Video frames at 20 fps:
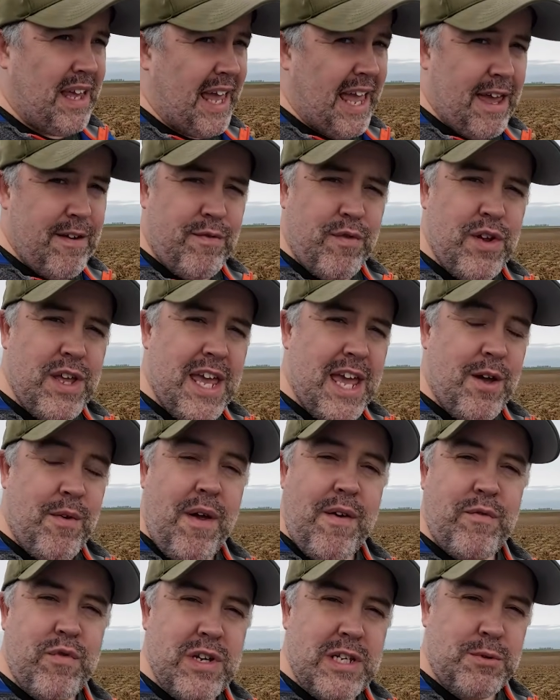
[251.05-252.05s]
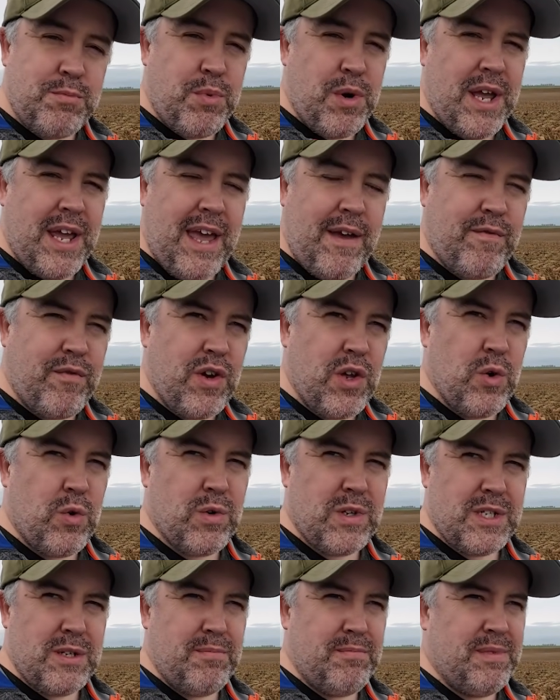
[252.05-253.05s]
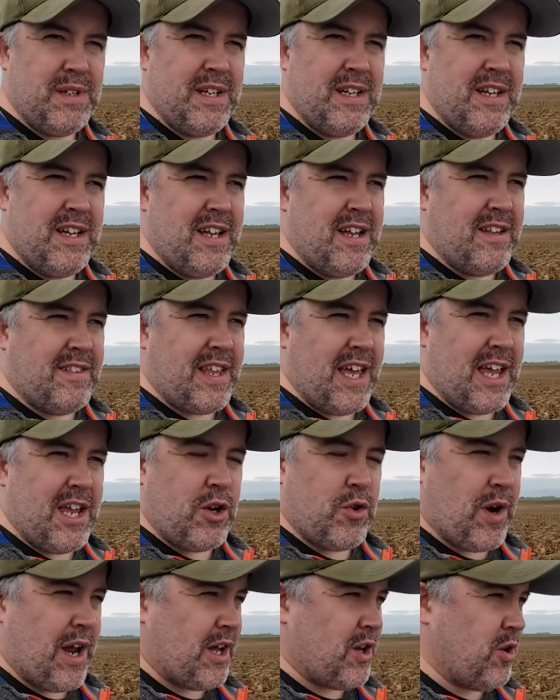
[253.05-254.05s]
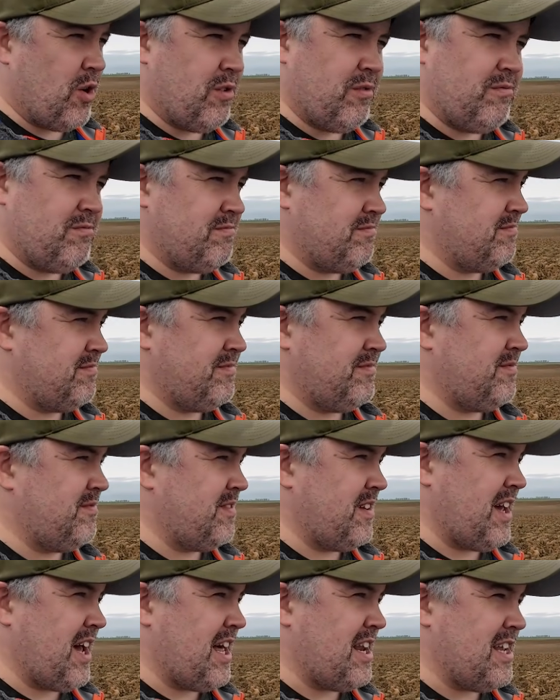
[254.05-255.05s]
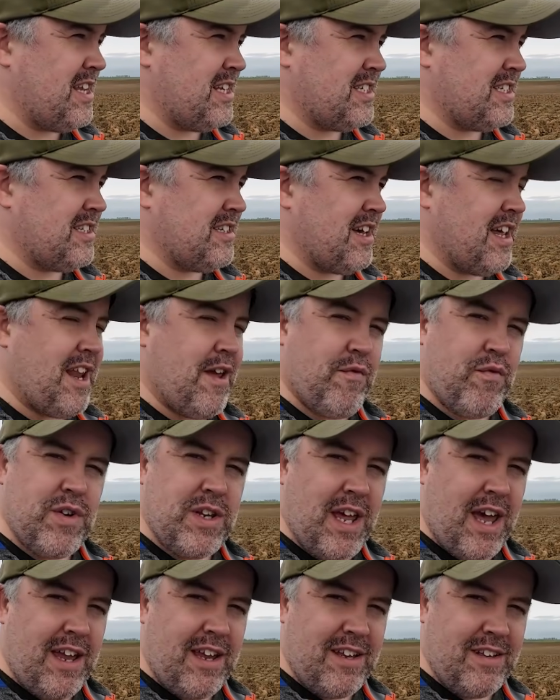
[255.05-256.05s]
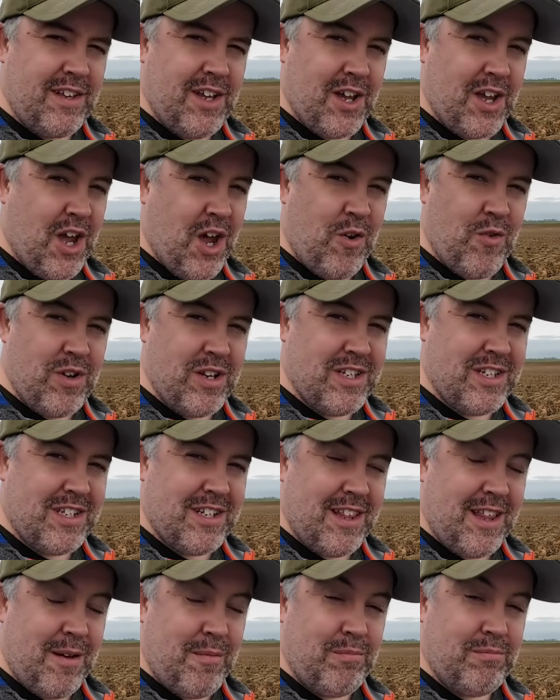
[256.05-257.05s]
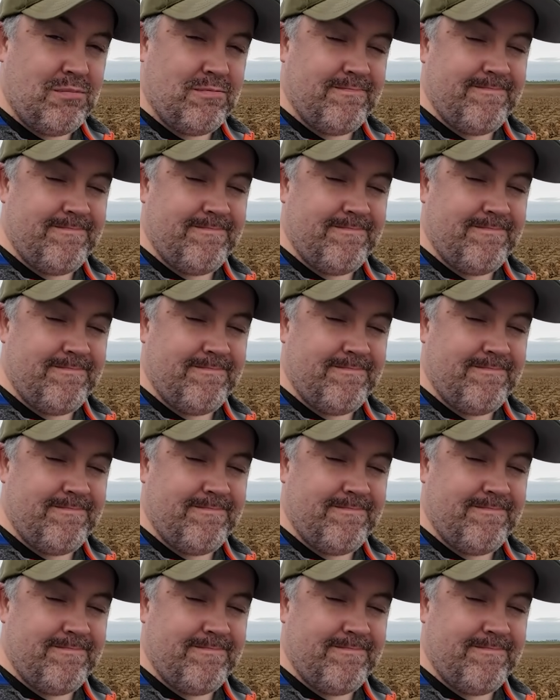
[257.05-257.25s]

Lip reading: Every year, every spring, every autumn, they crack on, and it's an everyday occurrence to them.